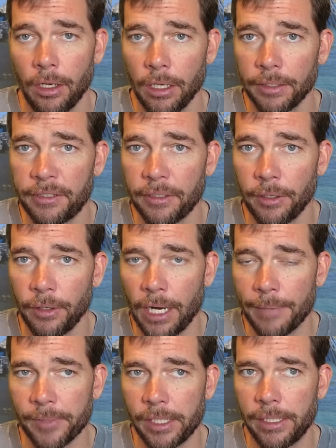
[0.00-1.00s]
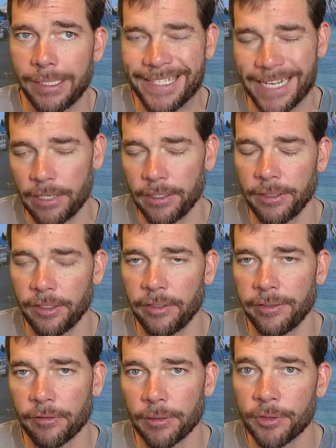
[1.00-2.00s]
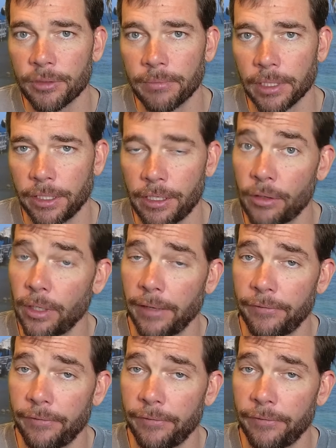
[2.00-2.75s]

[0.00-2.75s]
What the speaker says: Also, I'm down in the description below.